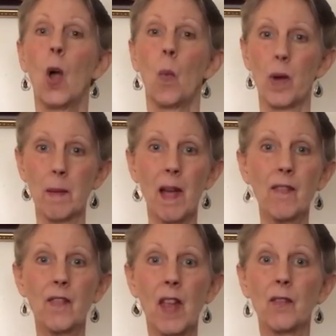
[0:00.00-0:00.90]
One of my
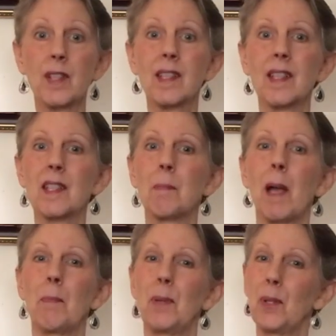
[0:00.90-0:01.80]
favorites is
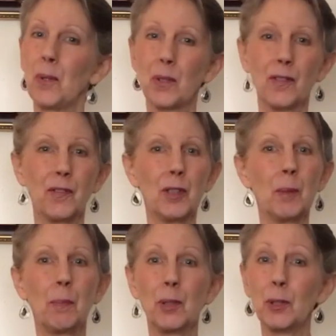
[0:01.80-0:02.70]
my beautiful
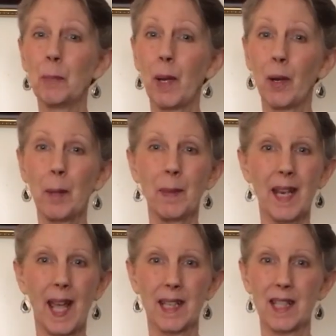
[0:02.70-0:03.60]
blueberry
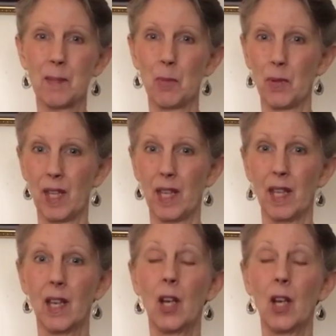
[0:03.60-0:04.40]
banana smoothie,